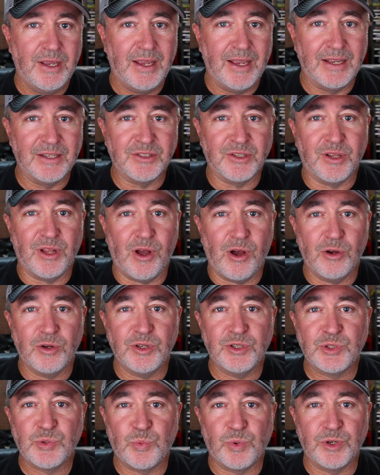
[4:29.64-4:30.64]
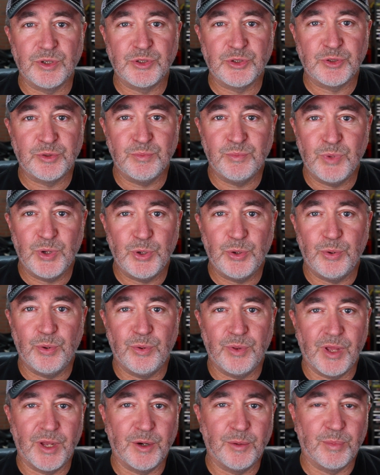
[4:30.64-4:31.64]
as long as we're
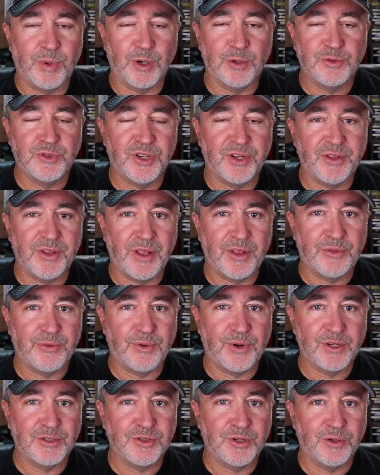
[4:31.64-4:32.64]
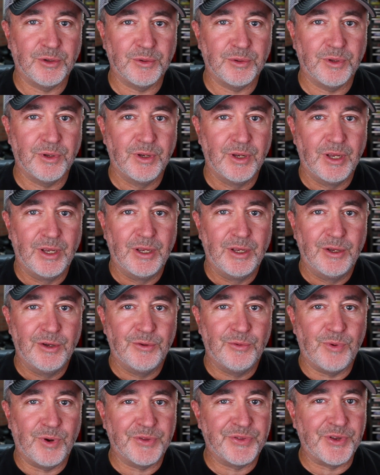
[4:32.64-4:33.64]
smooth at approaching that threshold.
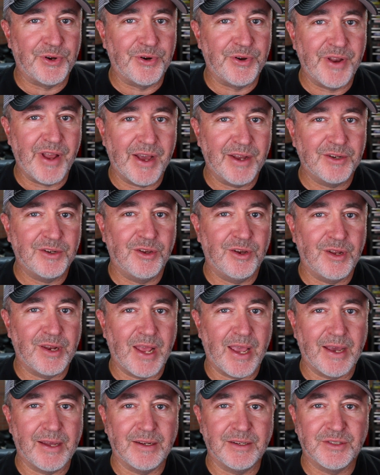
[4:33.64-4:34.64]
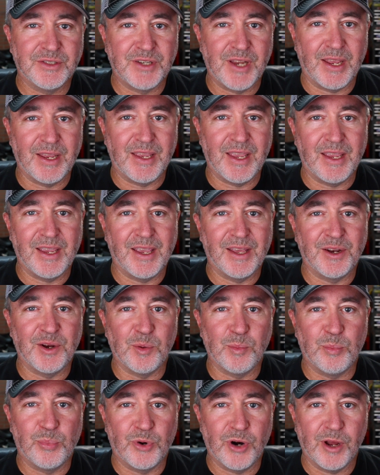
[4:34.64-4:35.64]
What they're not good at is taking an
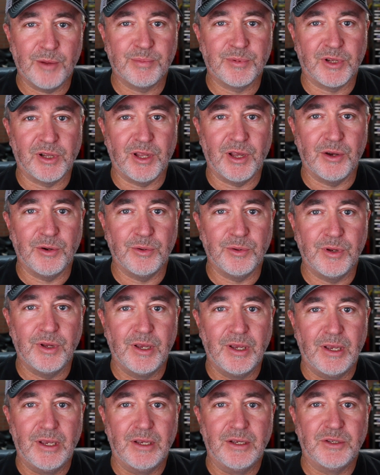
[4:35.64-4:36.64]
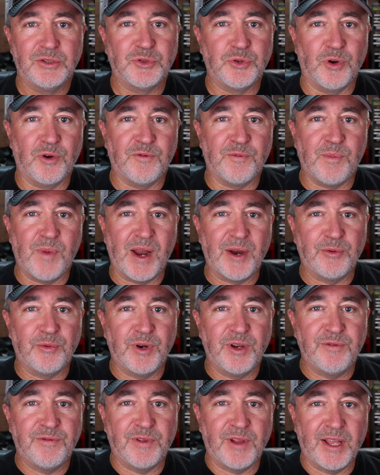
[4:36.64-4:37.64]
abrupt load. So if my
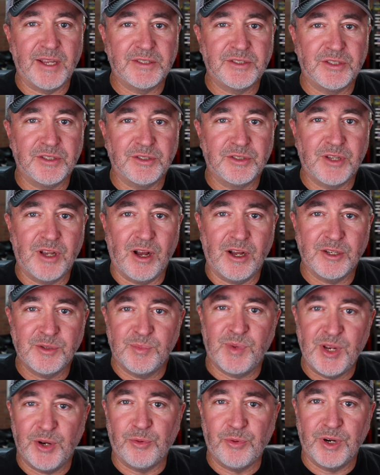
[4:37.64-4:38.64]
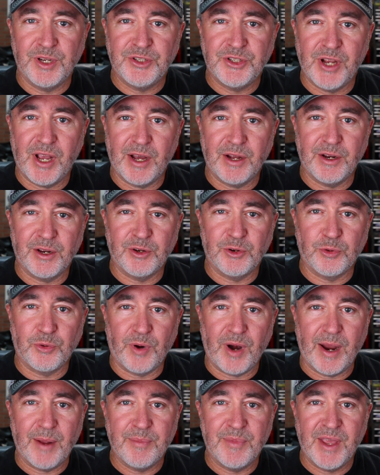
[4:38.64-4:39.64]
reflexes cause me to reach out and
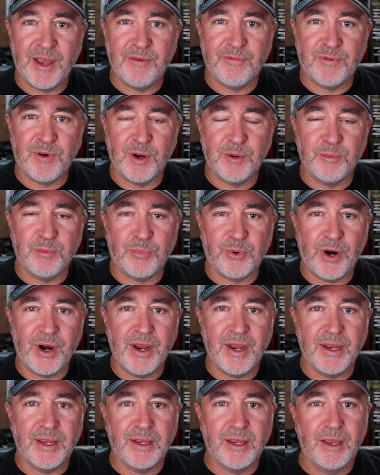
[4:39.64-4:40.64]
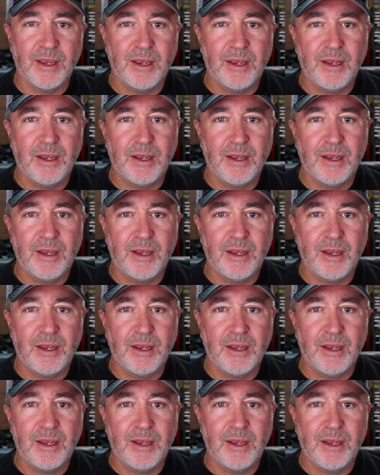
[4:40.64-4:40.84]
grab that front brake,